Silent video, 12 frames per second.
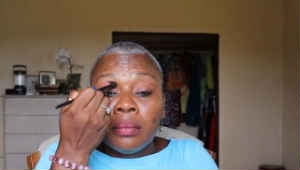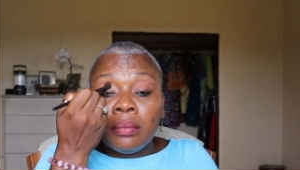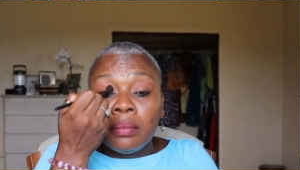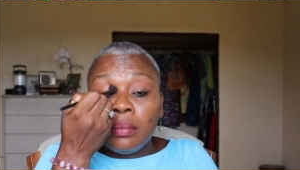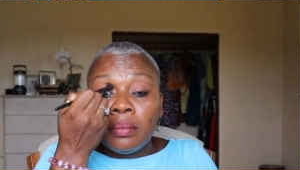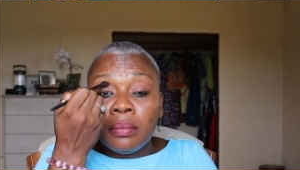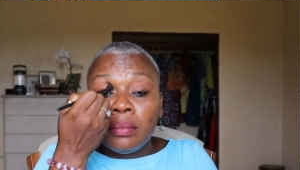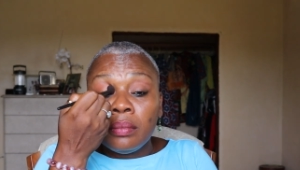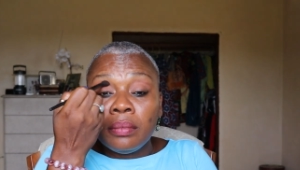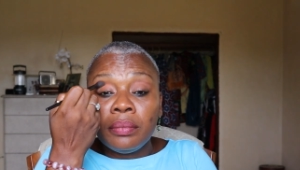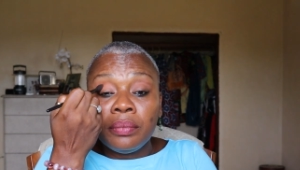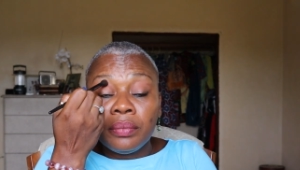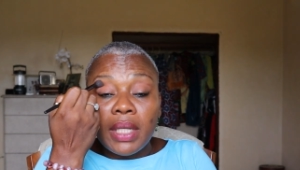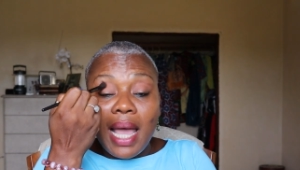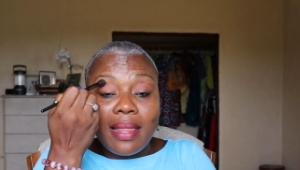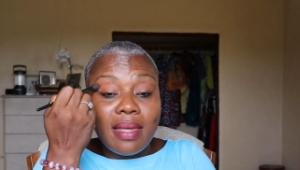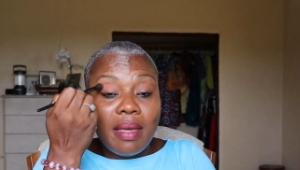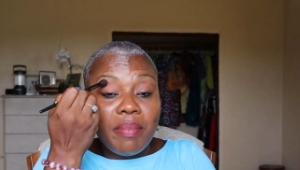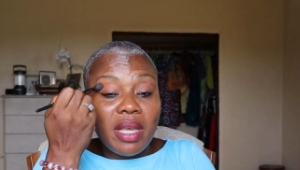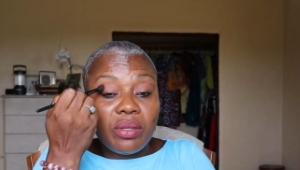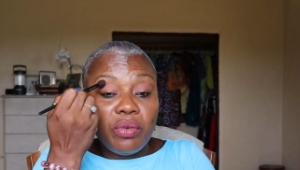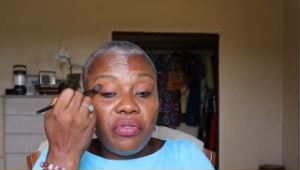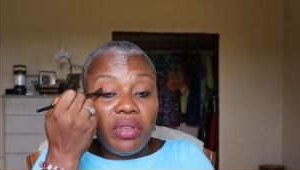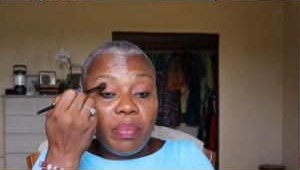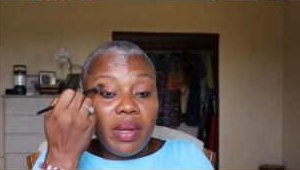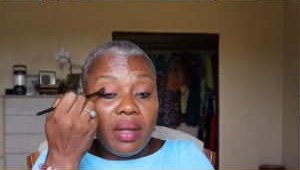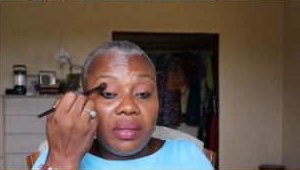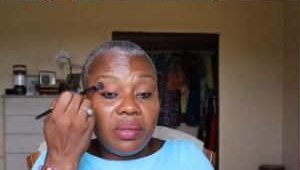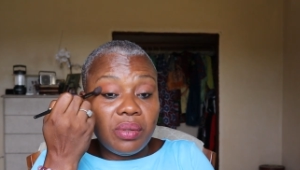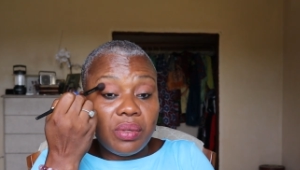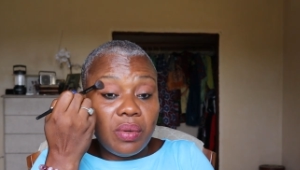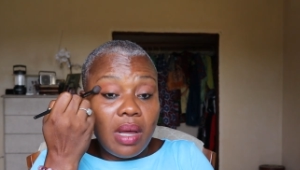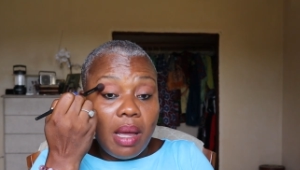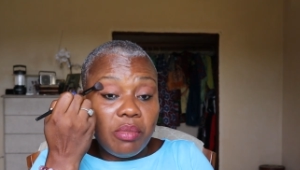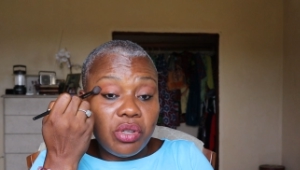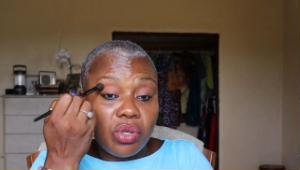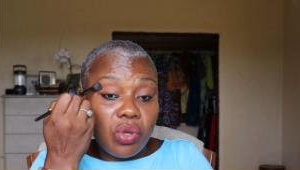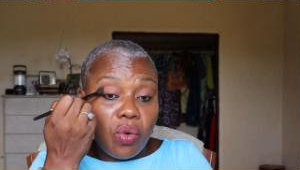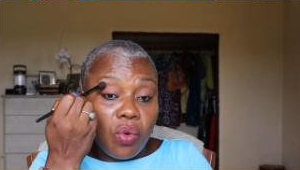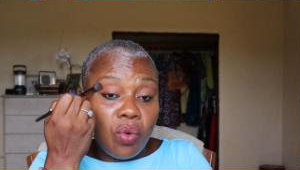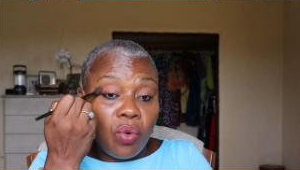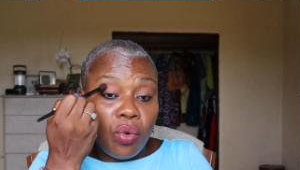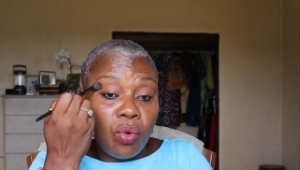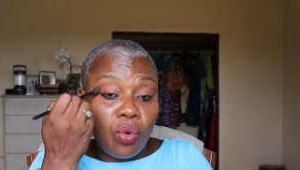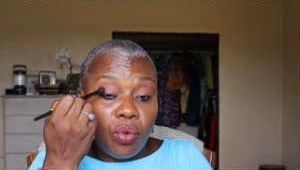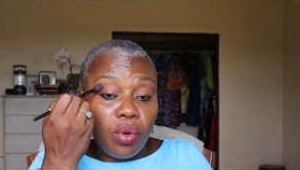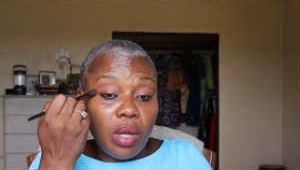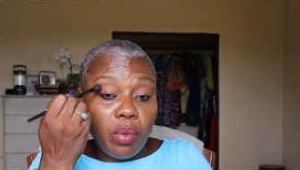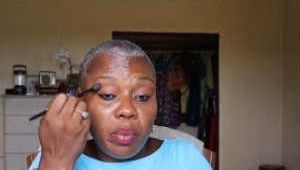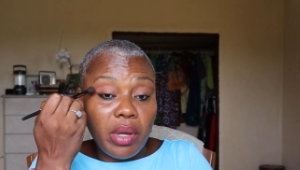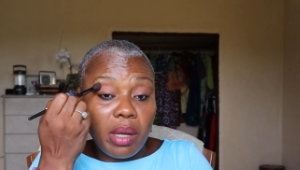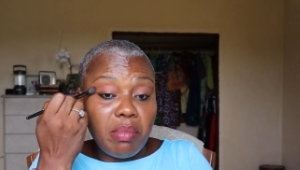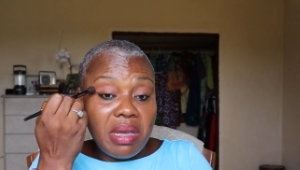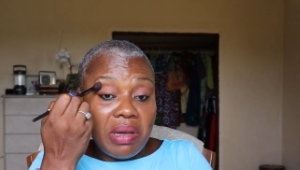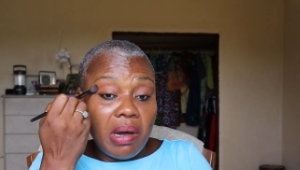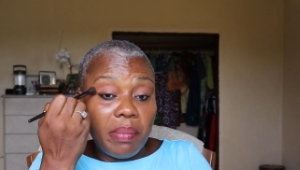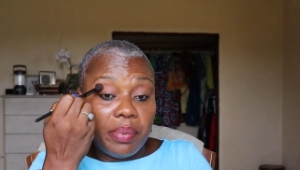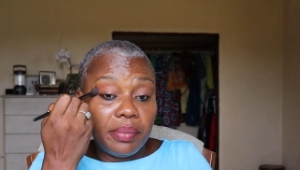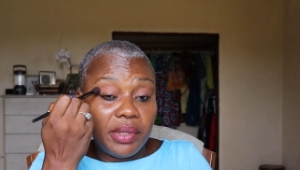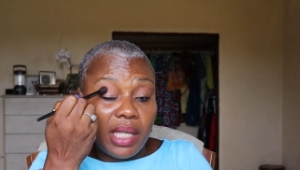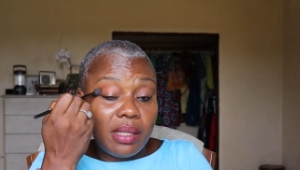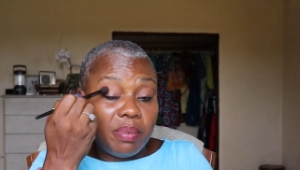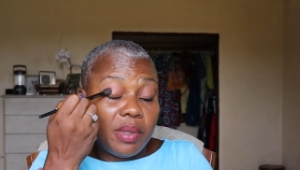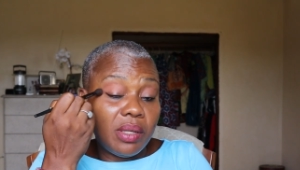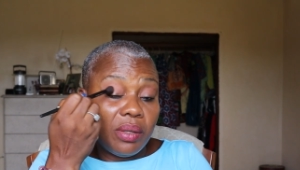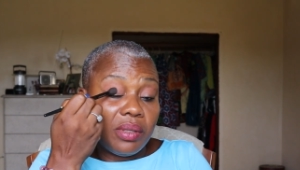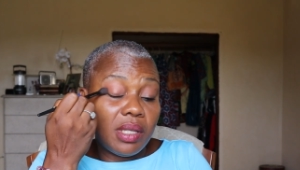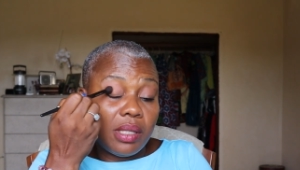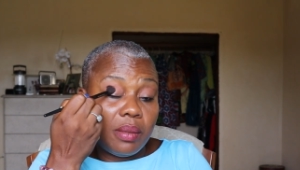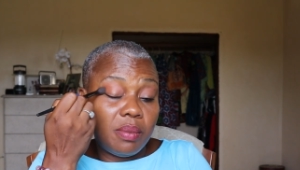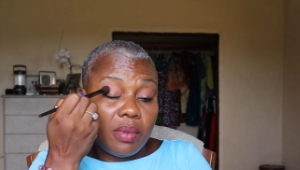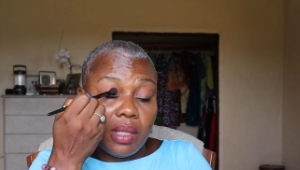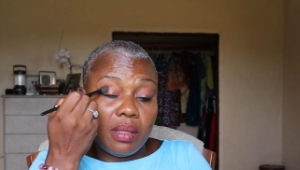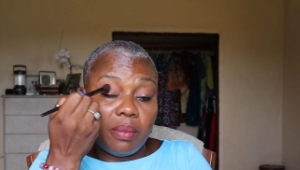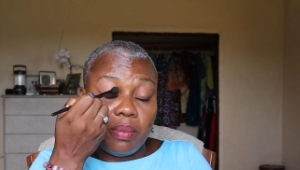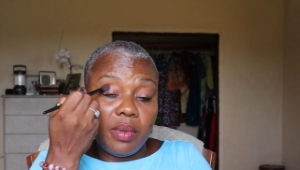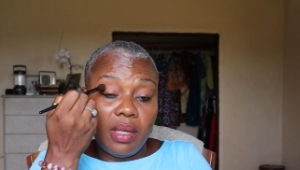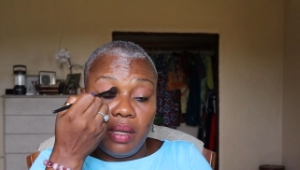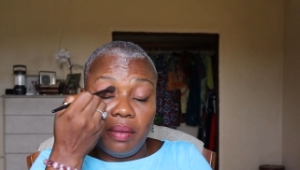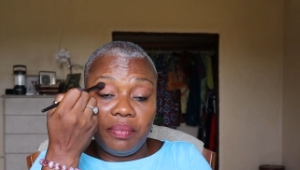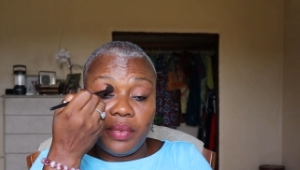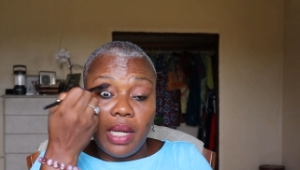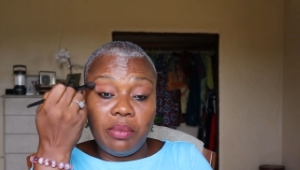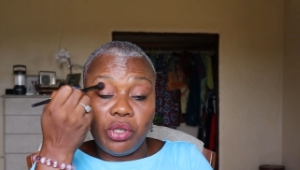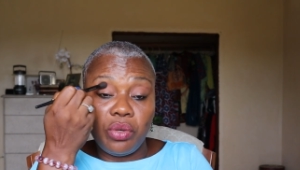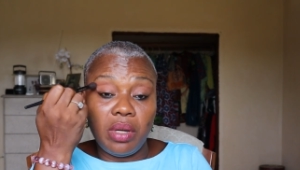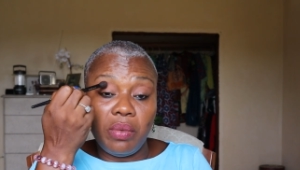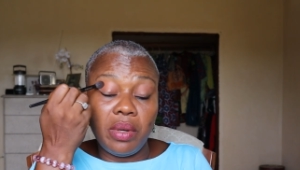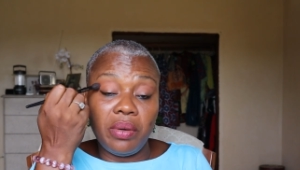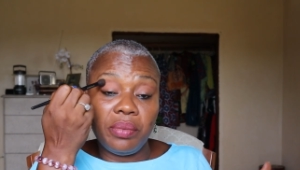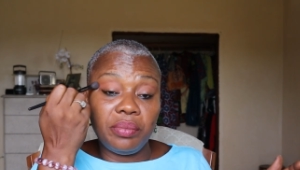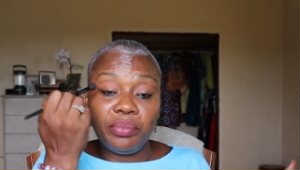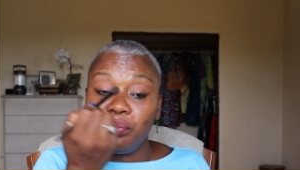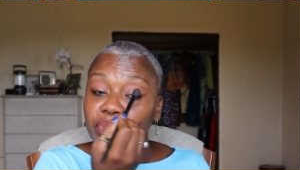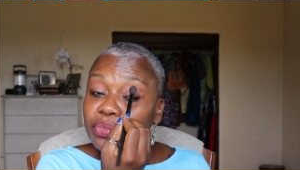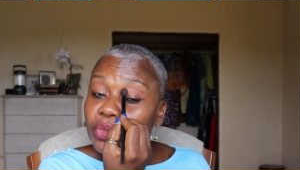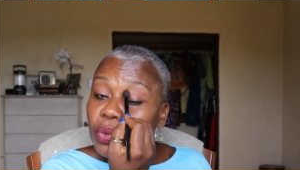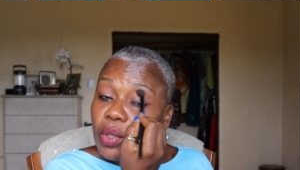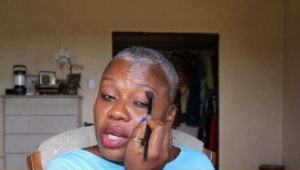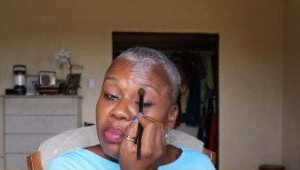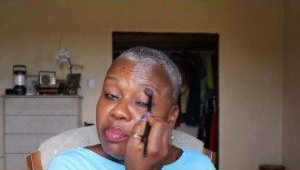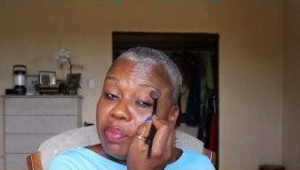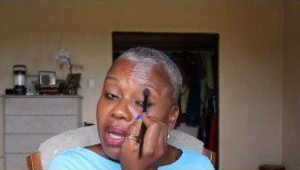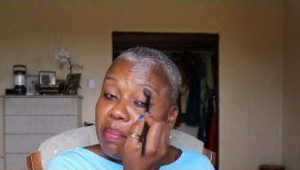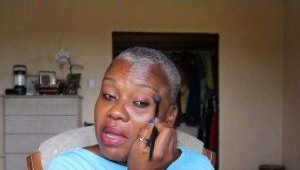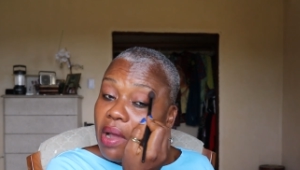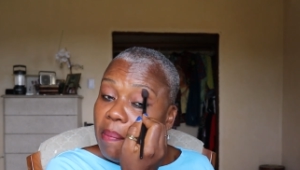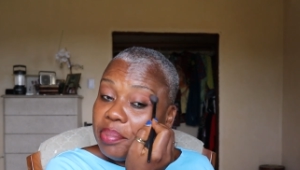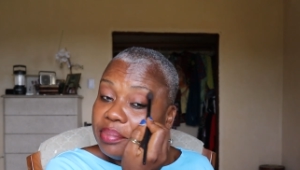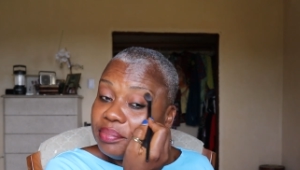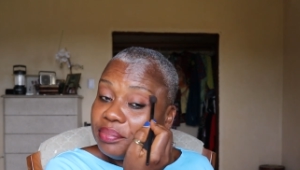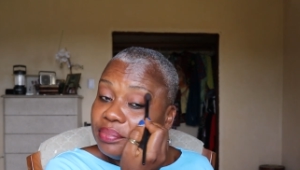hmm it makes you feel better too so i'm sure it will pick me up just you know just just yeah i'm sure it will I need to pick me up